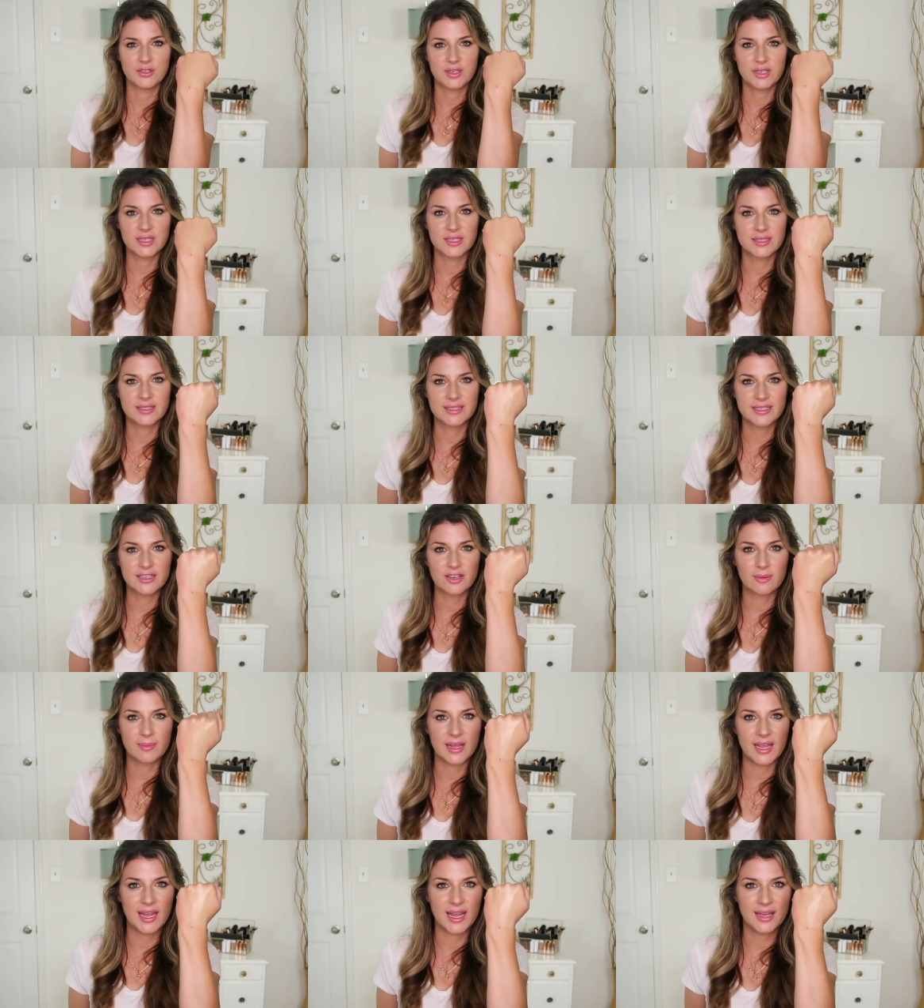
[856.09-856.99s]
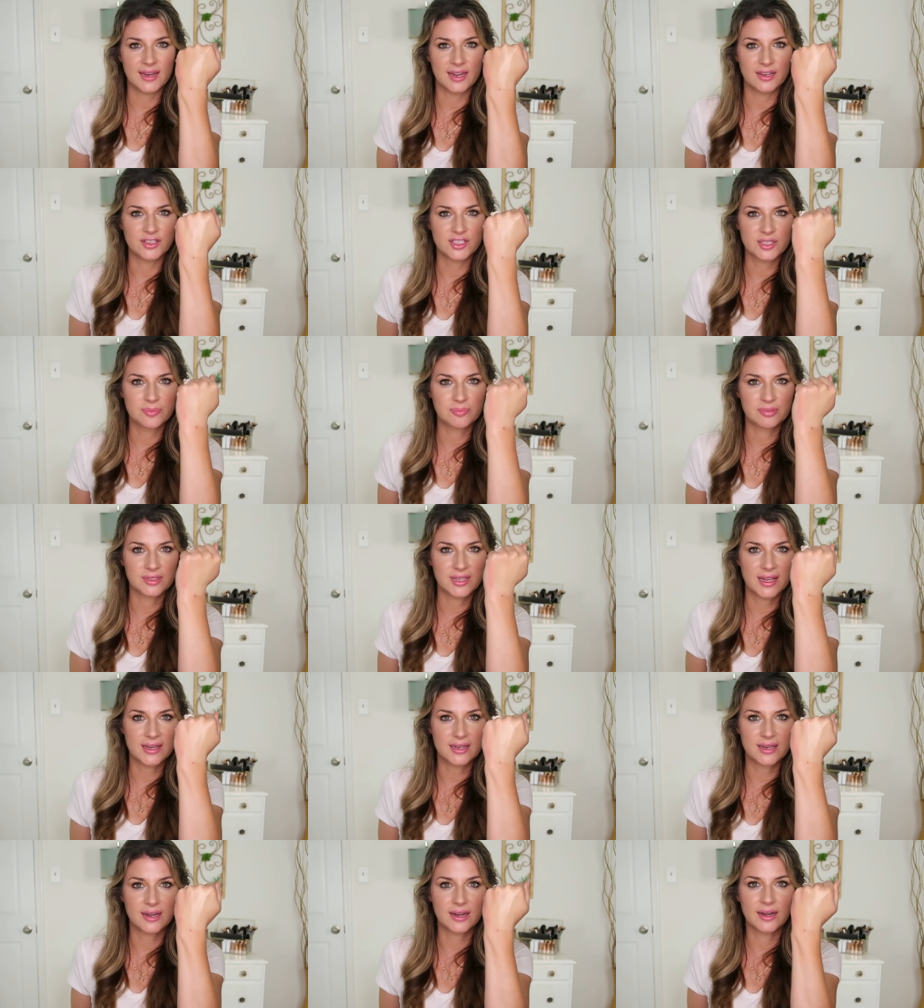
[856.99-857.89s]
So you can see on my hand, I just
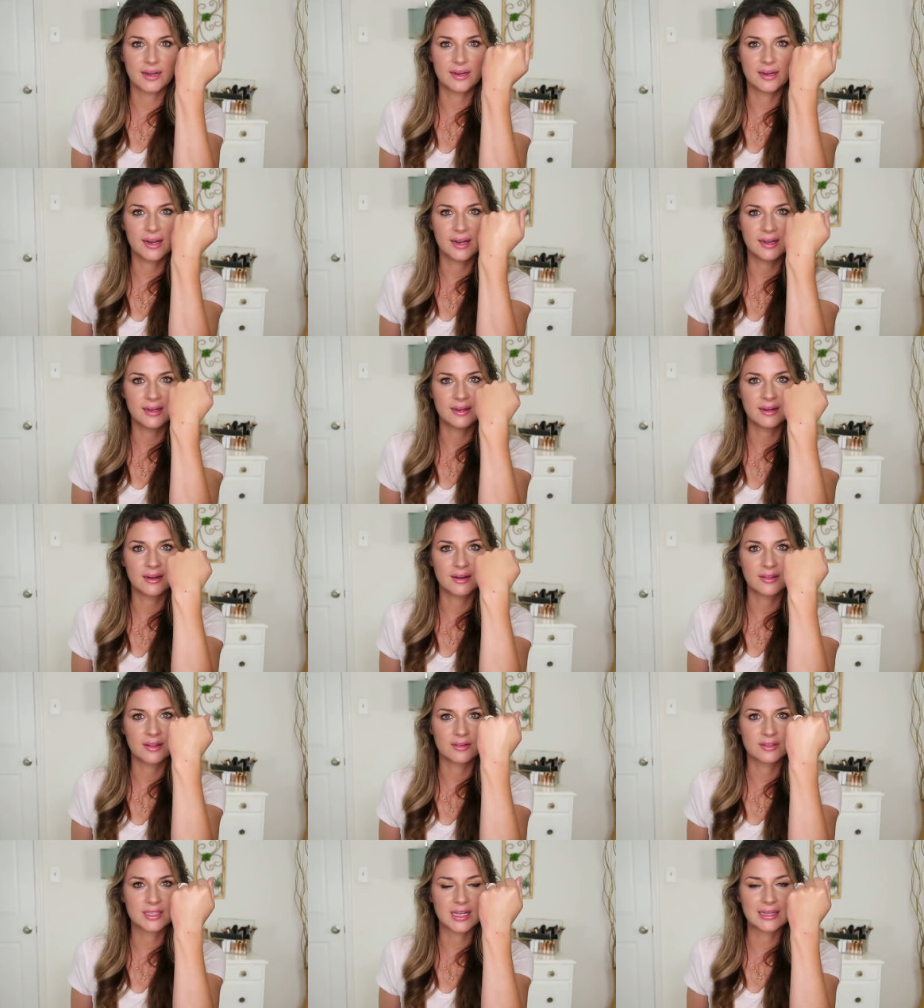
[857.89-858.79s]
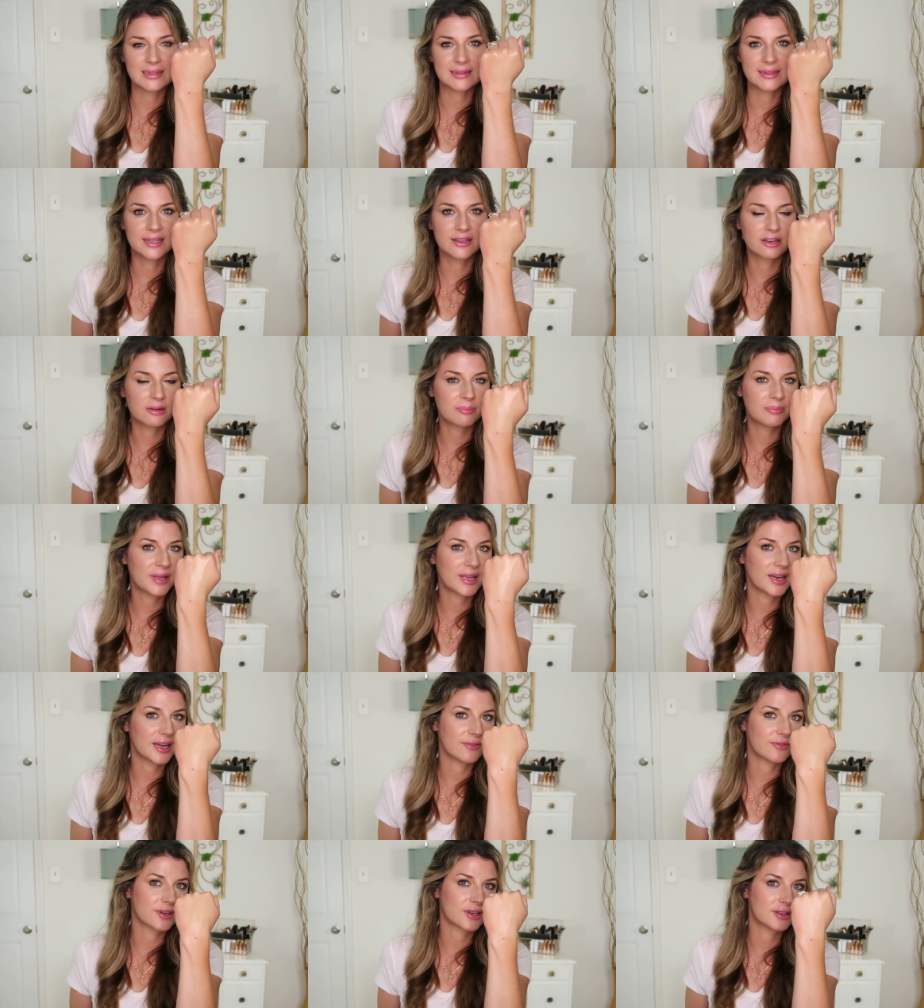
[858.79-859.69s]
blended it in, in, here. There's a little
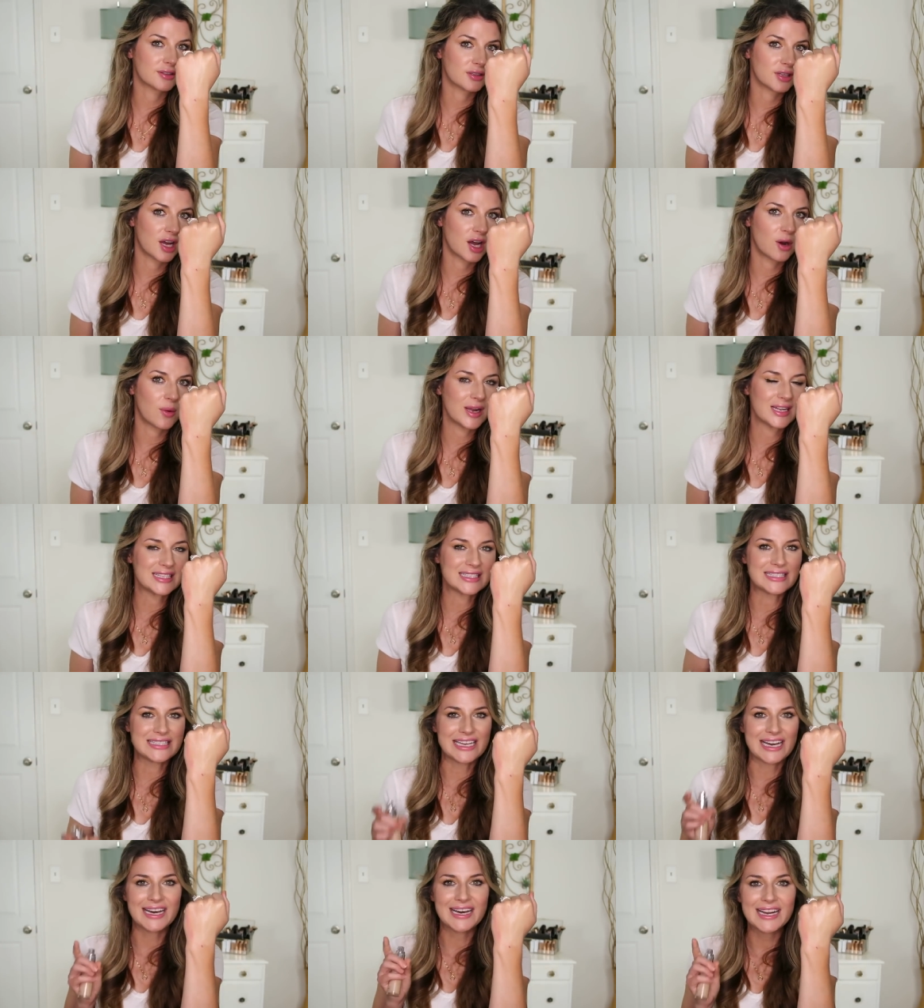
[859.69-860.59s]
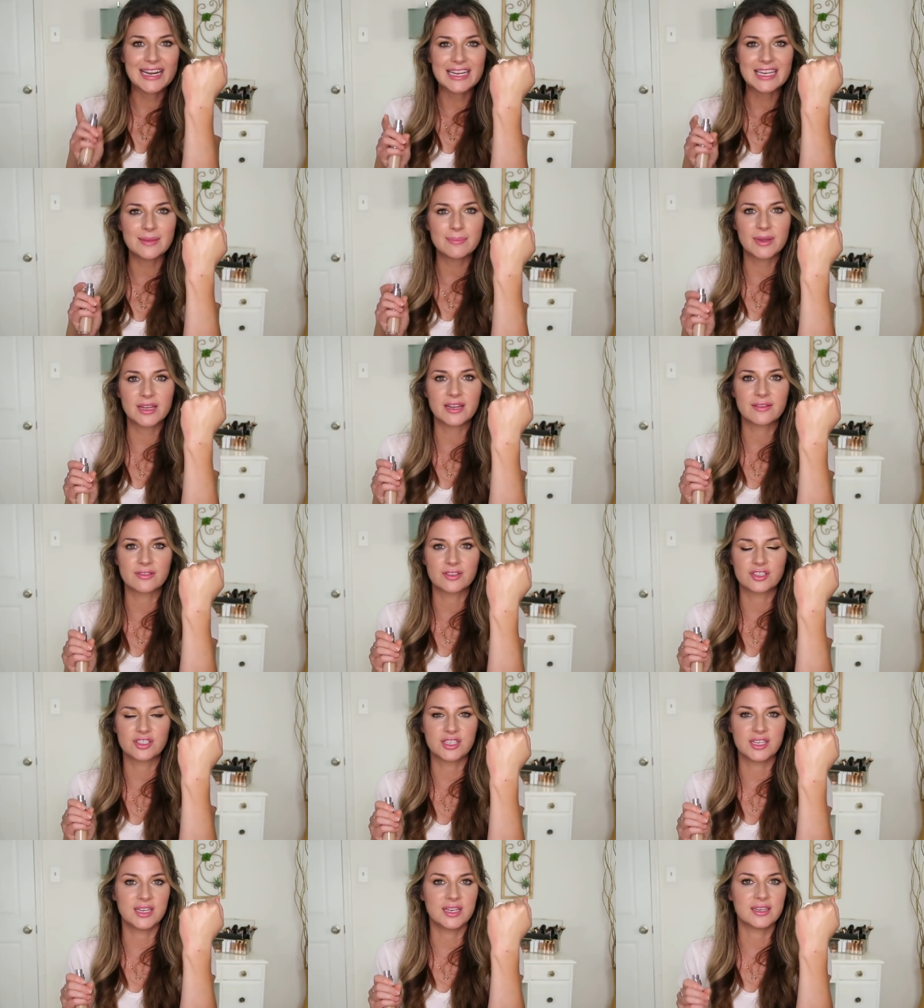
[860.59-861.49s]
bit of a glow, a tiny bit of a
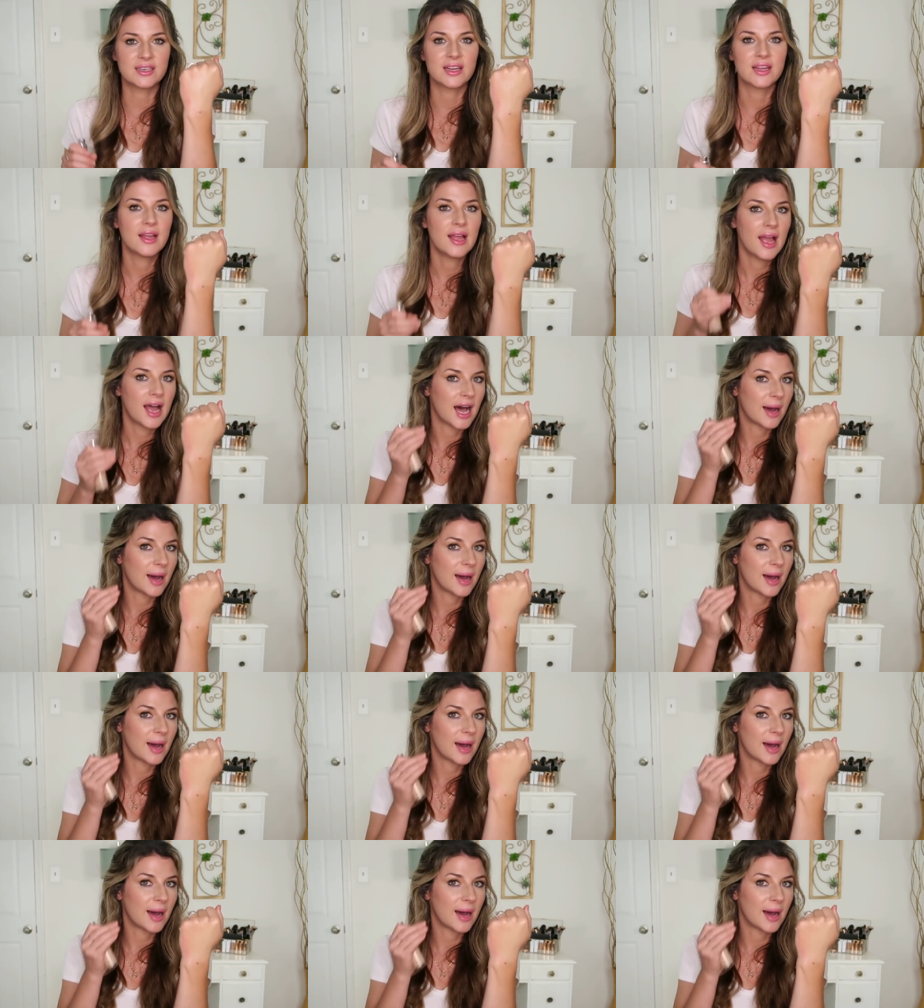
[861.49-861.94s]
sheen.